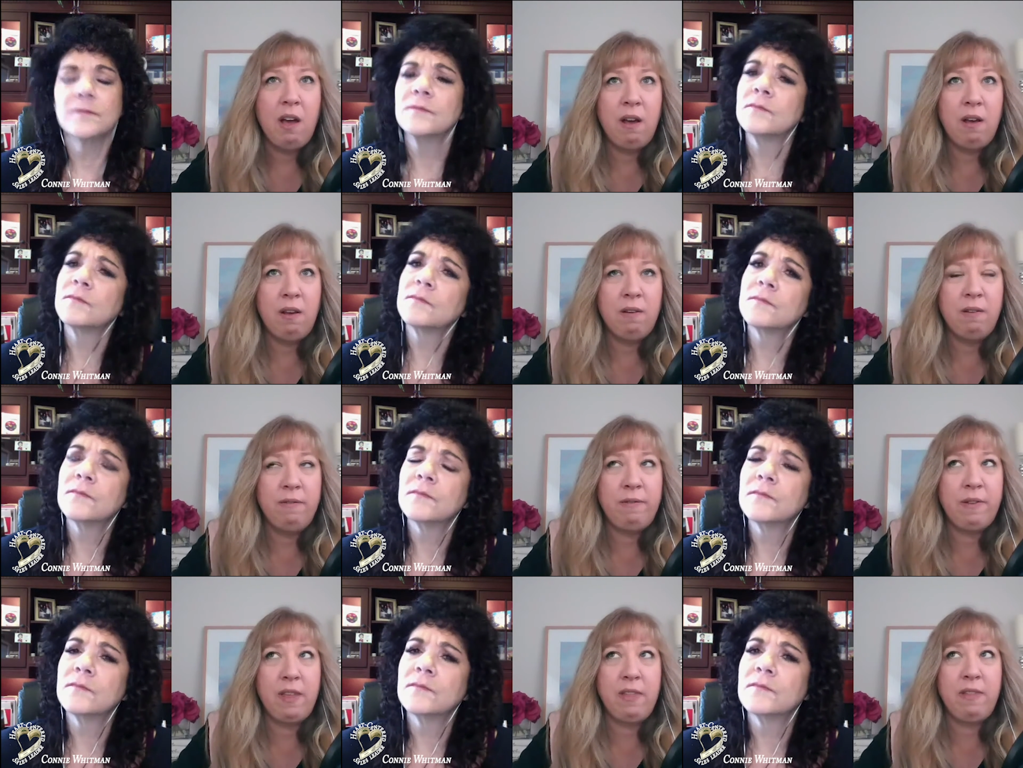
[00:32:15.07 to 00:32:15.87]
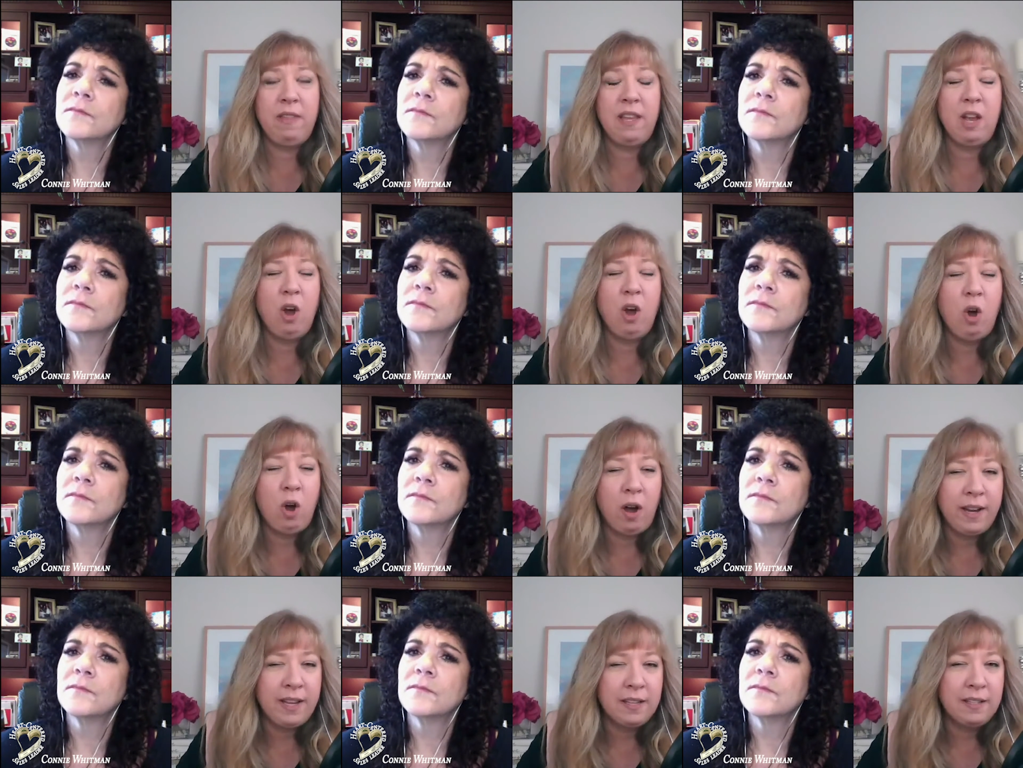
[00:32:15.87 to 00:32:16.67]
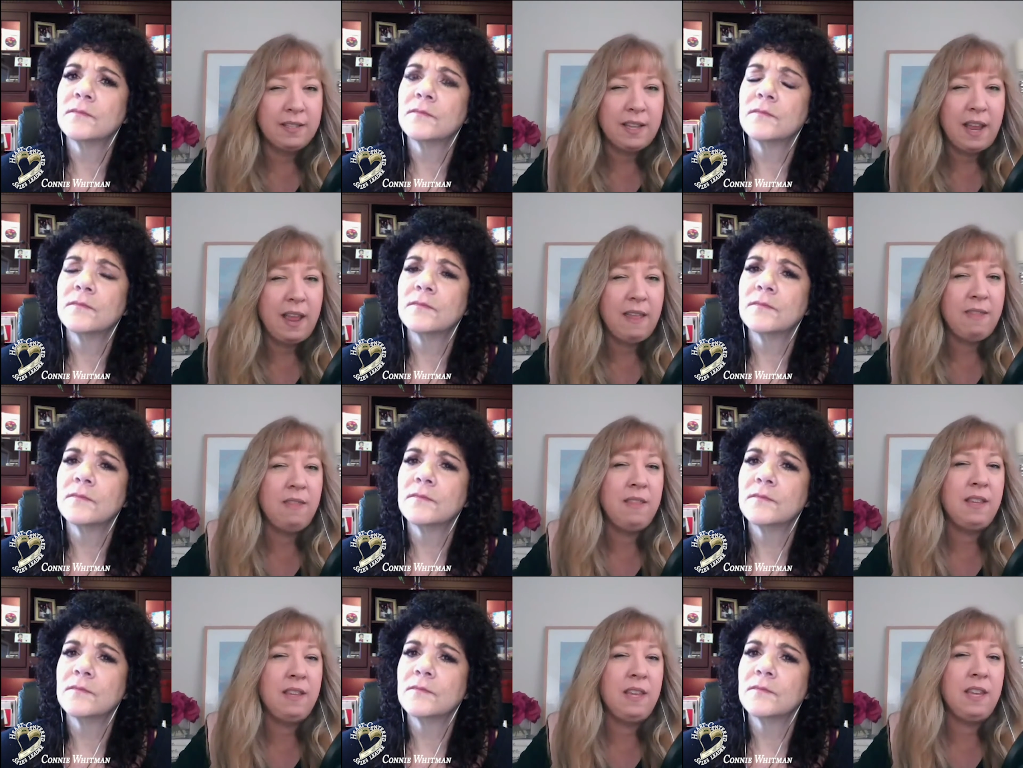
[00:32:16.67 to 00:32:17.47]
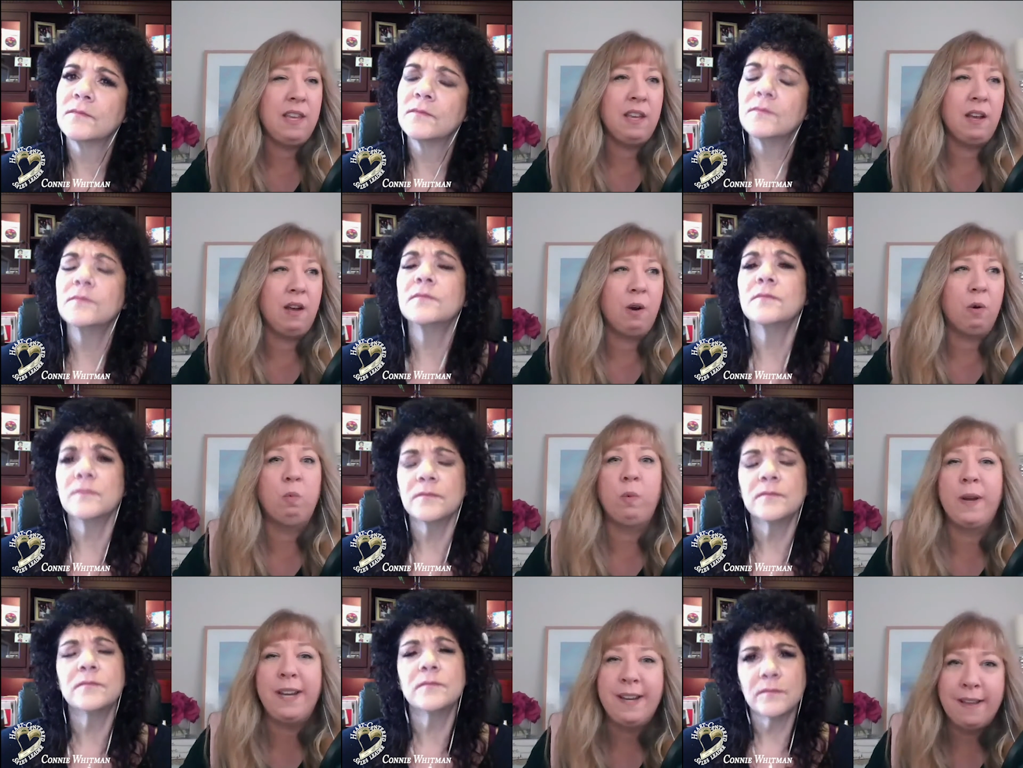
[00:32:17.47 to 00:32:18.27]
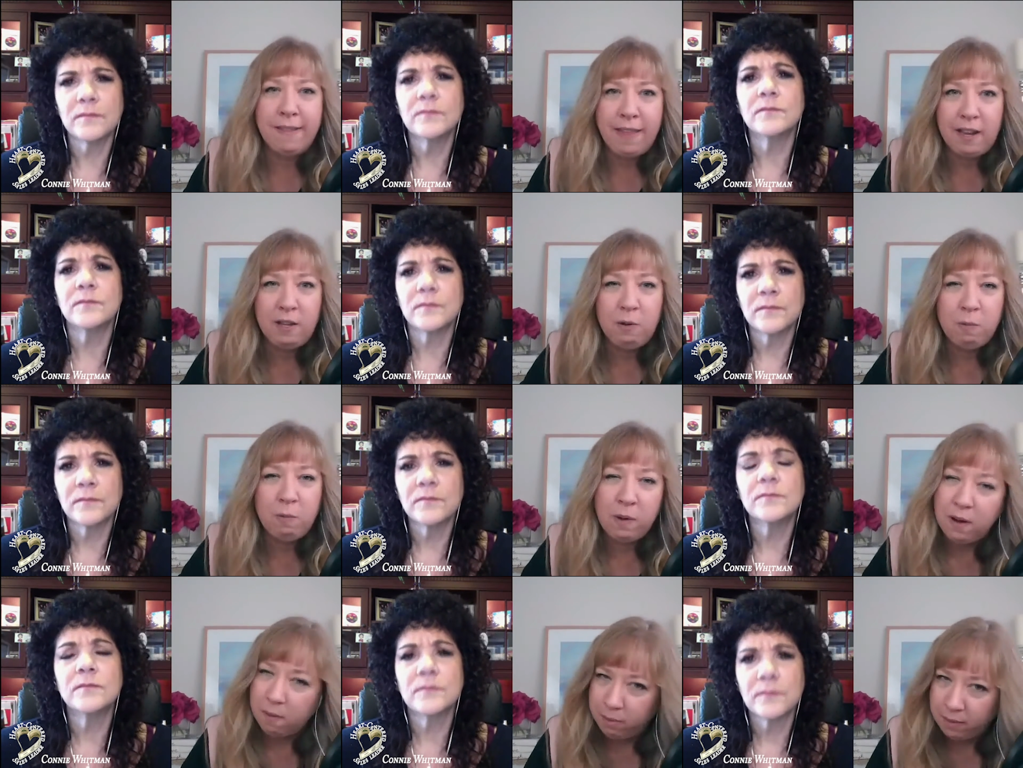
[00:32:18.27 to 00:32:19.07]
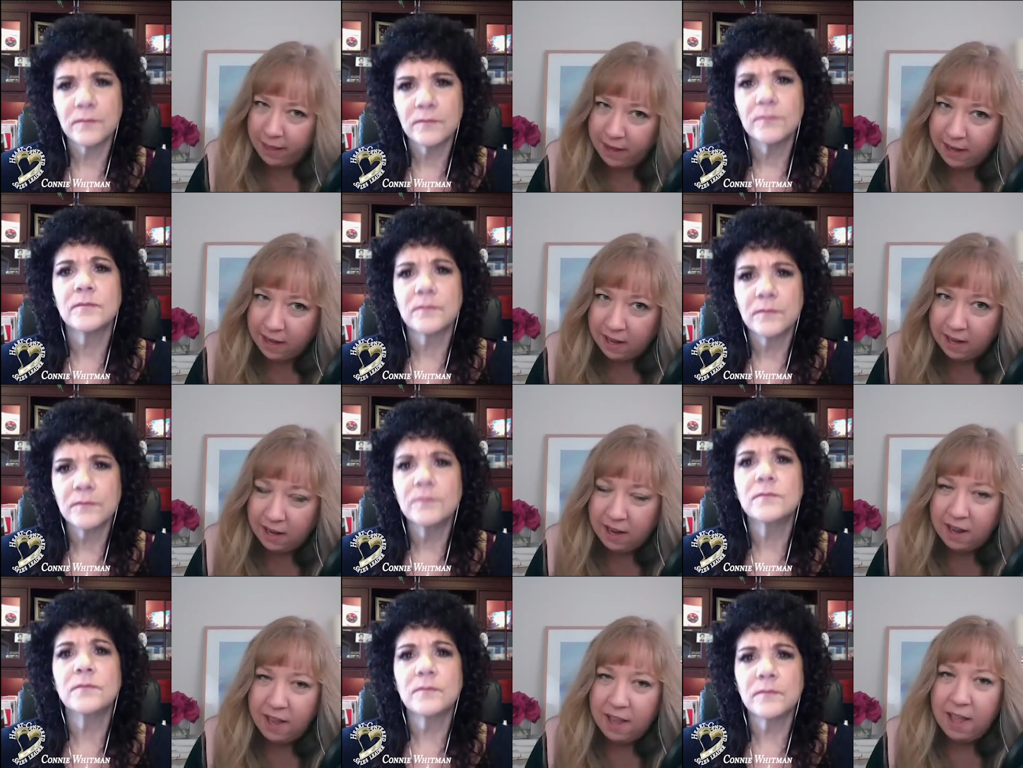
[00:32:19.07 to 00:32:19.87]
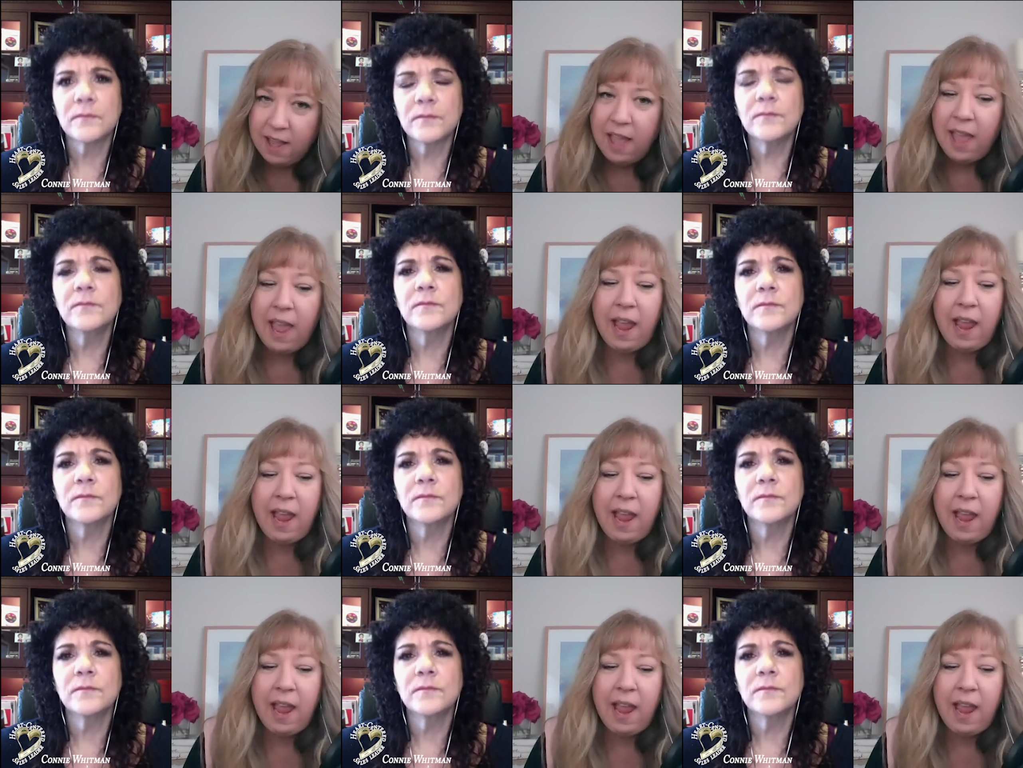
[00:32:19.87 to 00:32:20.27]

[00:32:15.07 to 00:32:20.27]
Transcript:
Speaker 1: of the audience and the arena that you want to play in. Mm-hmm.